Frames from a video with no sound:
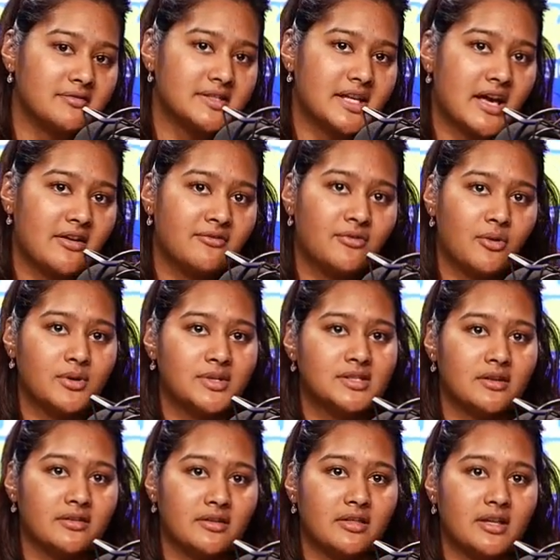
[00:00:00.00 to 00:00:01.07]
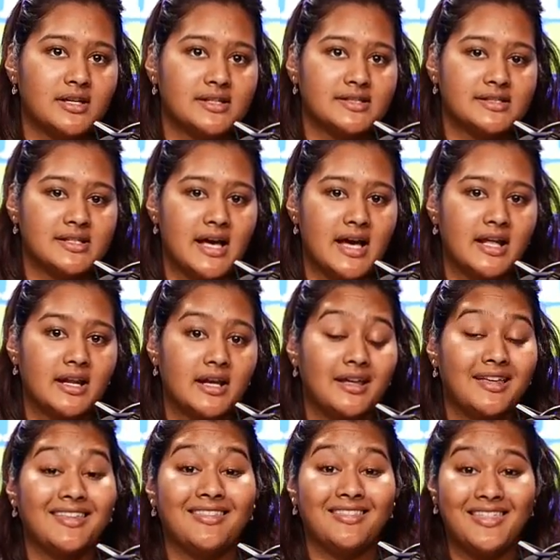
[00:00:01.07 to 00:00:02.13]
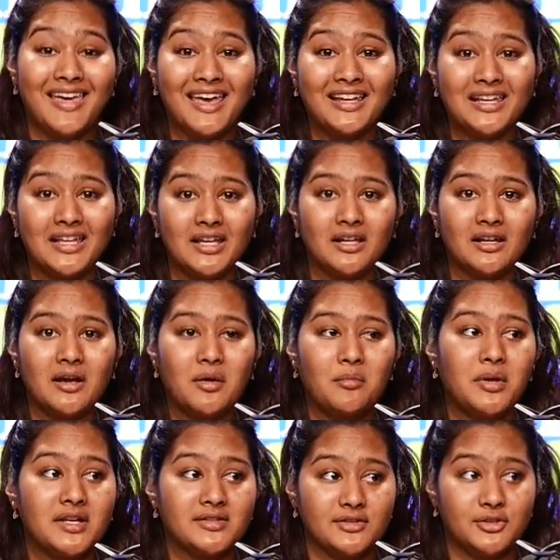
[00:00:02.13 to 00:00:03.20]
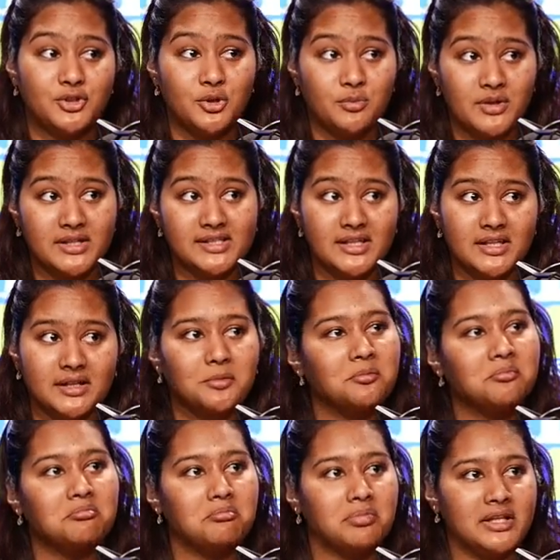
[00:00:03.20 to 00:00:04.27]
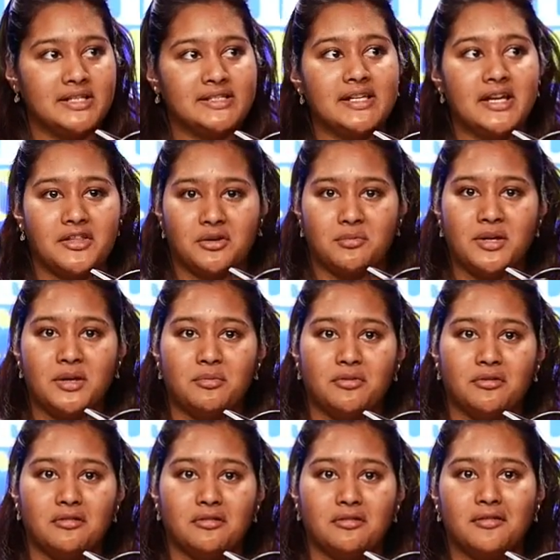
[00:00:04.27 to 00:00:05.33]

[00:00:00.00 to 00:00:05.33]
They haven't focused on the things that they need because they're too busy pleasing other people